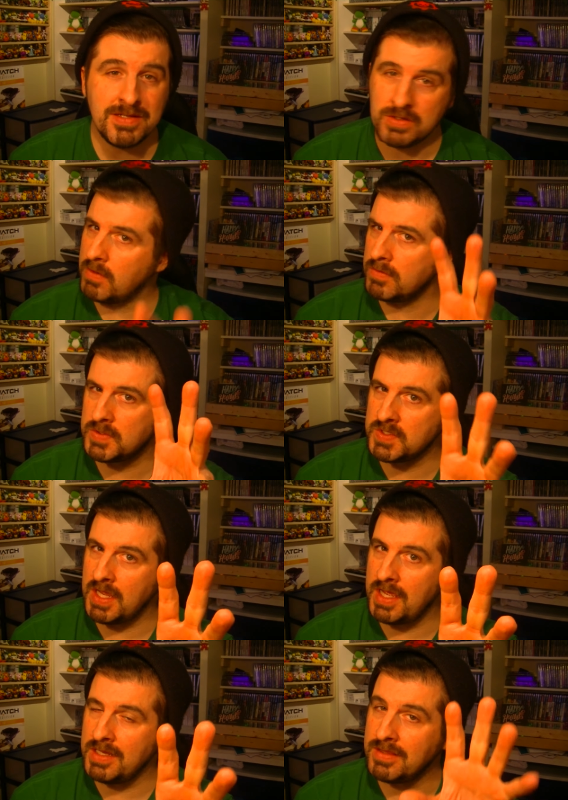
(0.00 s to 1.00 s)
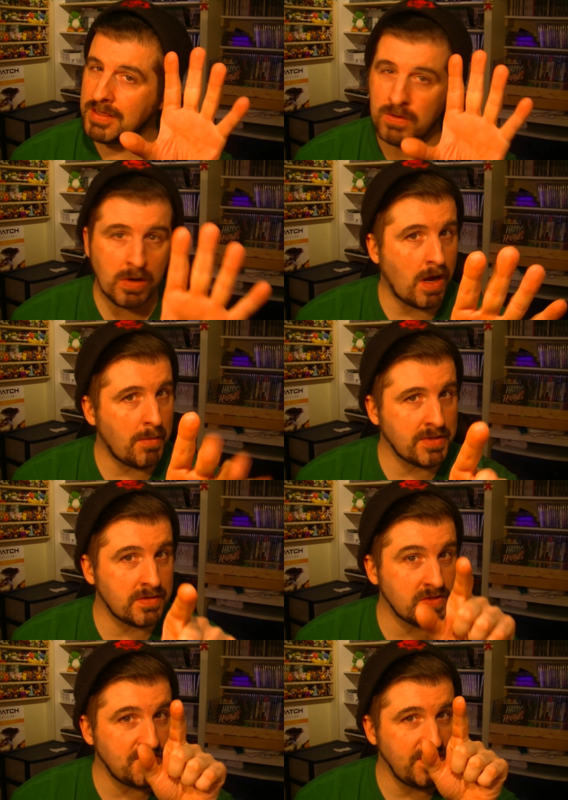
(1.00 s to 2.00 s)
Don't say anything. Don't comment
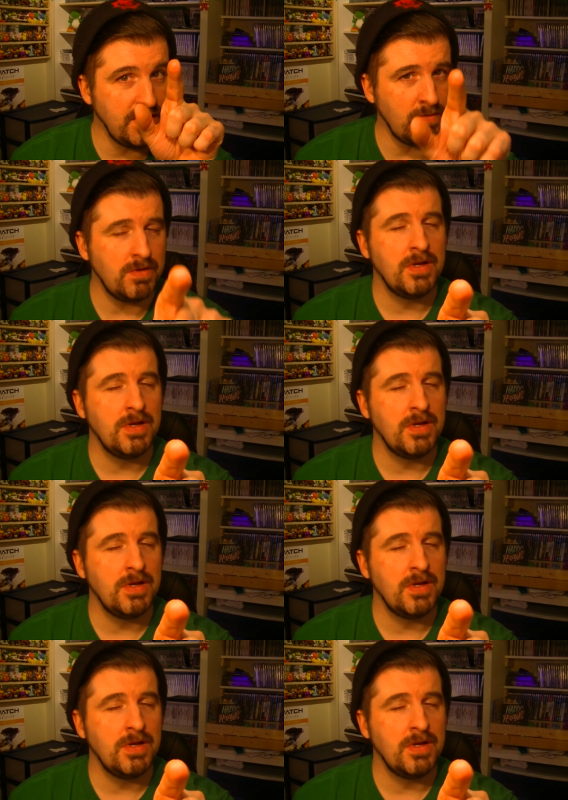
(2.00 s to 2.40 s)
on this video.